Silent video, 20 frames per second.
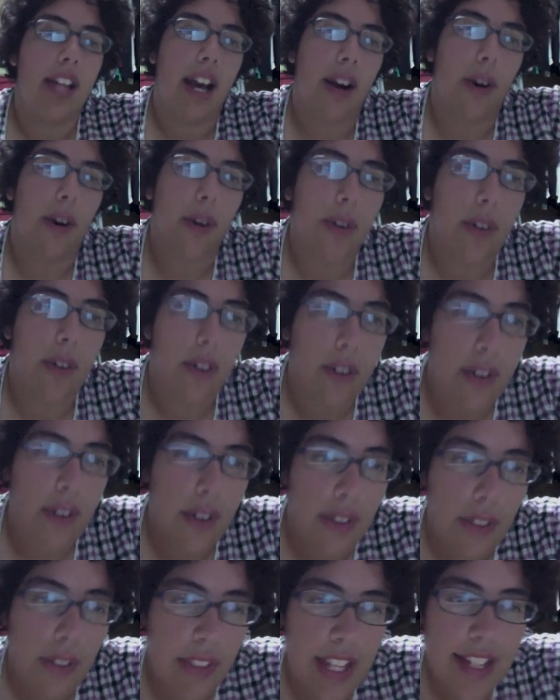Now,
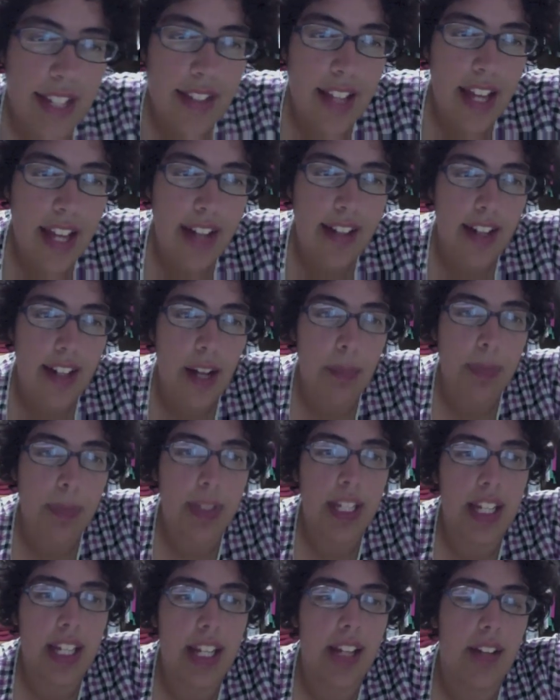this ended
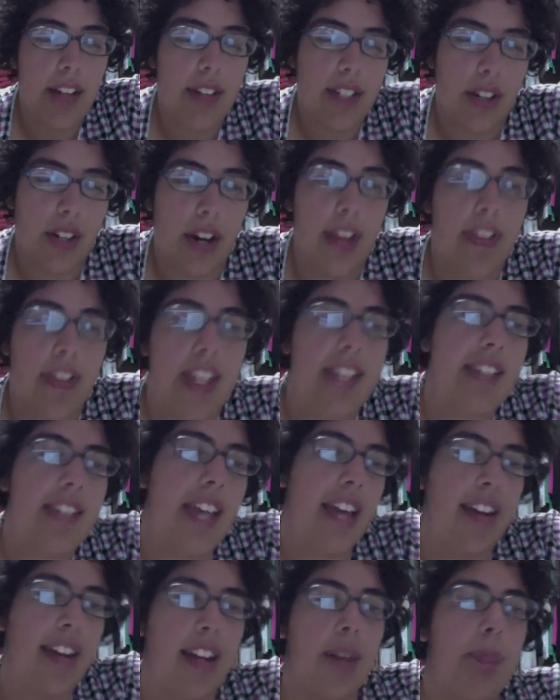up leading sorry,
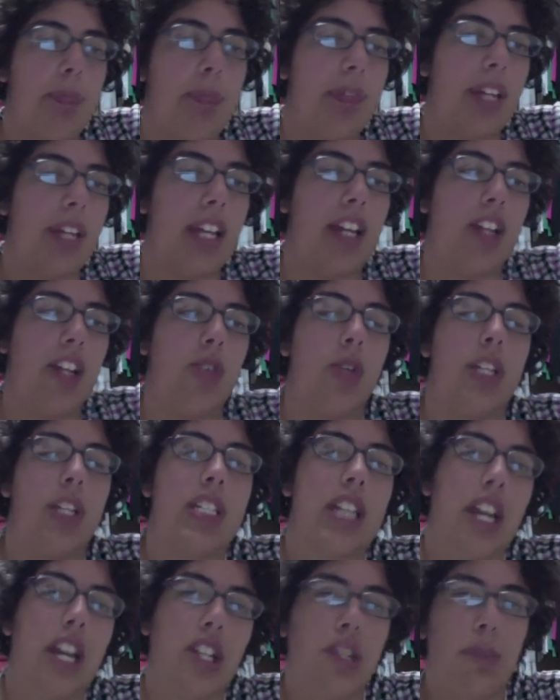this ended up leading to
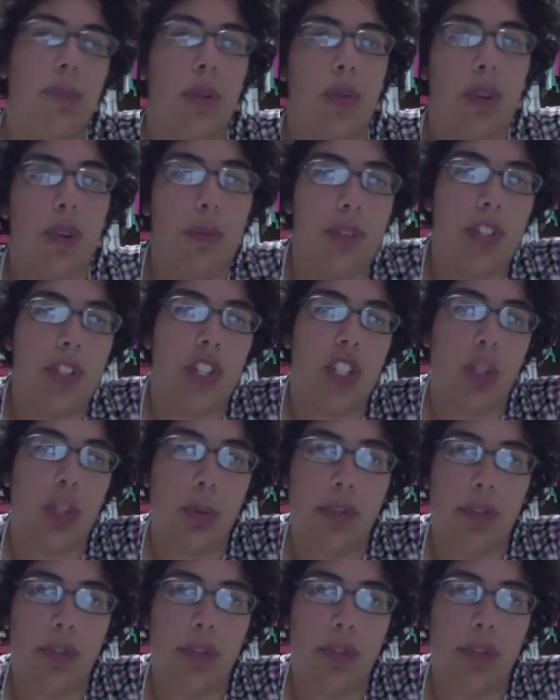a discussion between Mr.